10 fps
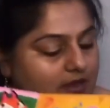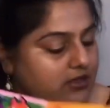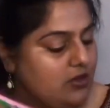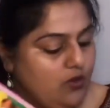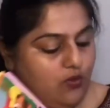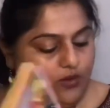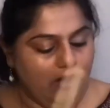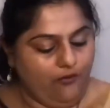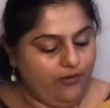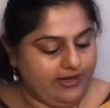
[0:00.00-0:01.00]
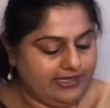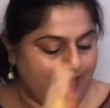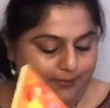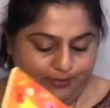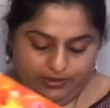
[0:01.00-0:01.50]
So now for
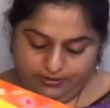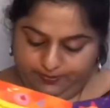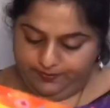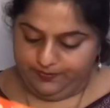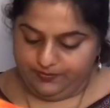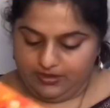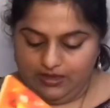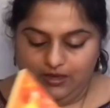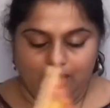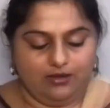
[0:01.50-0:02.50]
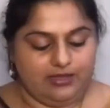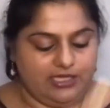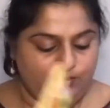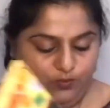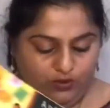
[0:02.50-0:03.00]
example,
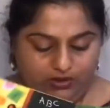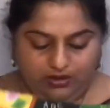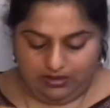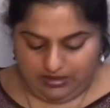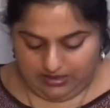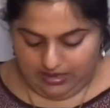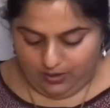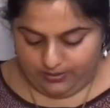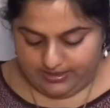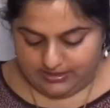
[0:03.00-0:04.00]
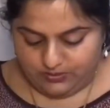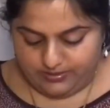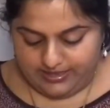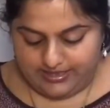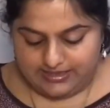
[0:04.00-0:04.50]
this book, how it has to be
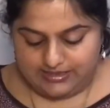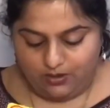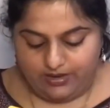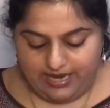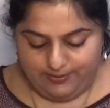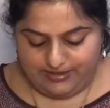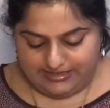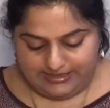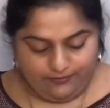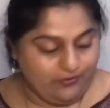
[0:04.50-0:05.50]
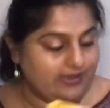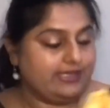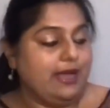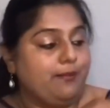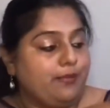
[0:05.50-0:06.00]
read is now ABCD for
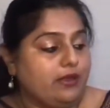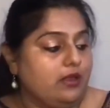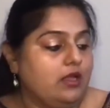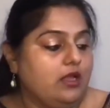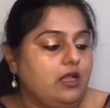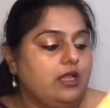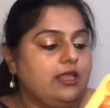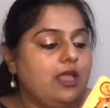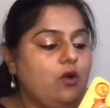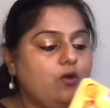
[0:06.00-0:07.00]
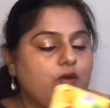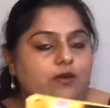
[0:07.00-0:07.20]
example. Now